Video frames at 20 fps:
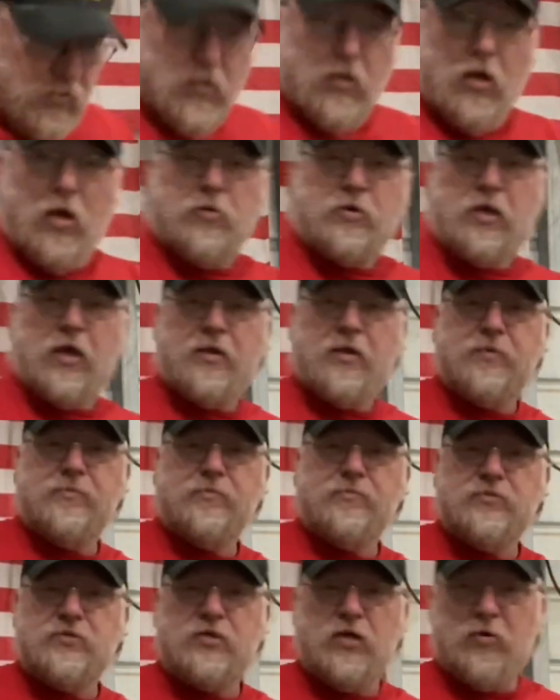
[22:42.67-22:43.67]
Okay,
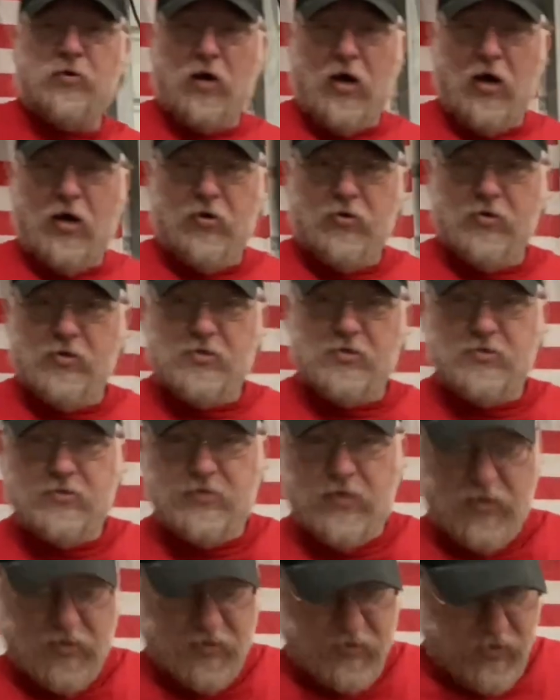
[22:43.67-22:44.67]
so all this is
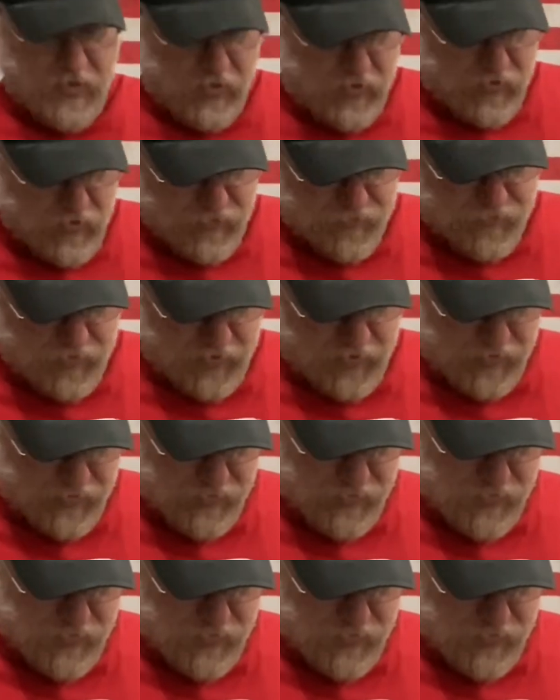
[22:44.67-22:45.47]
taken care of now.